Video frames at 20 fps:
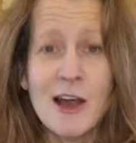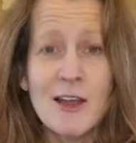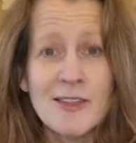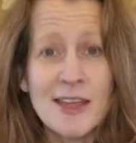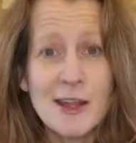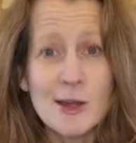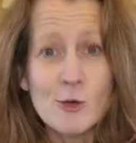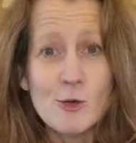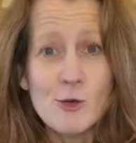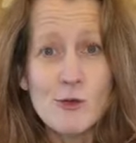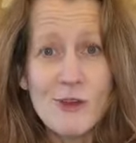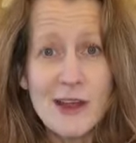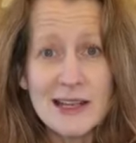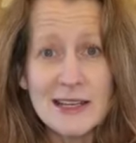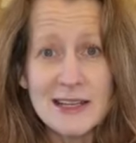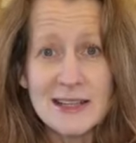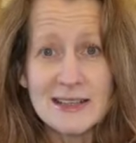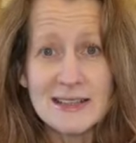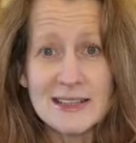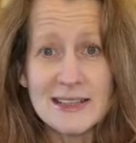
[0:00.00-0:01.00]
they
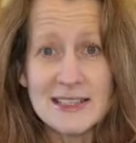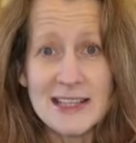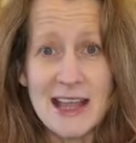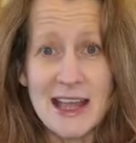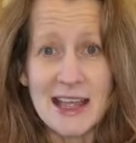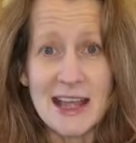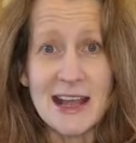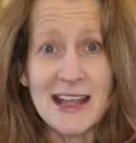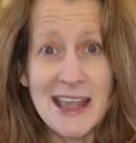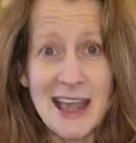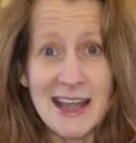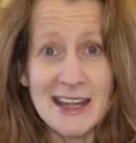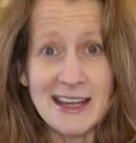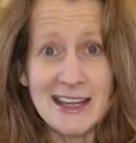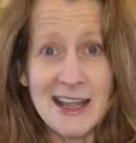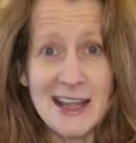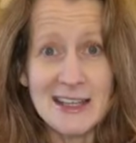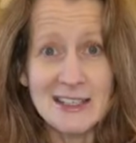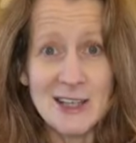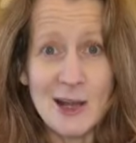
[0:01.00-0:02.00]
already can see, again a
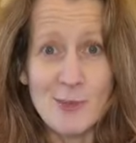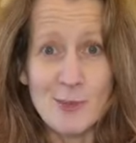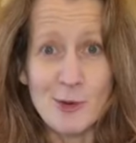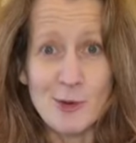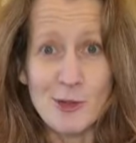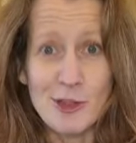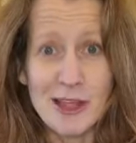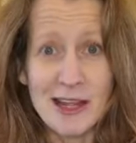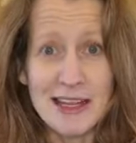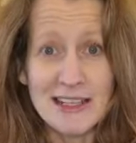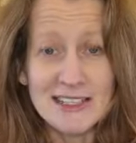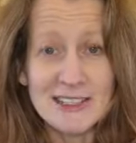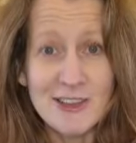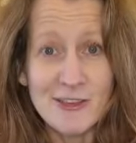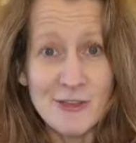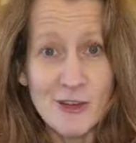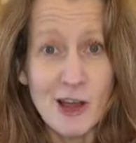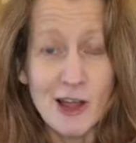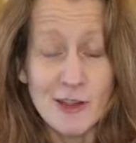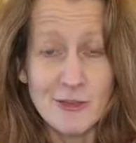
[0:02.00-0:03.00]
near double, that it's a
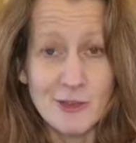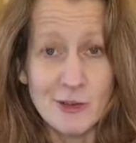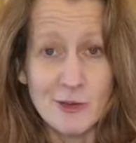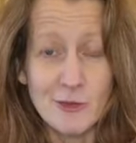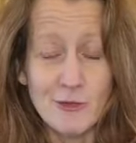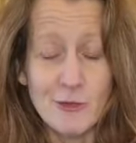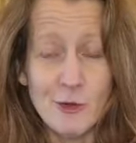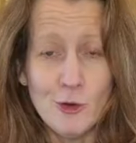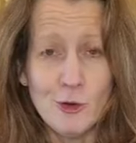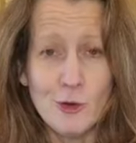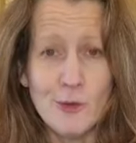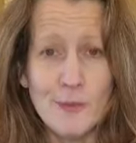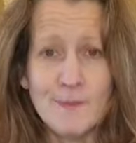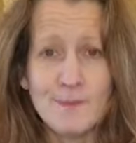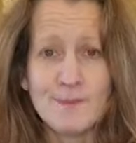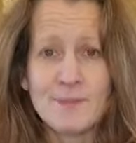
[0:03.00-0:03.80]
5 and a 4.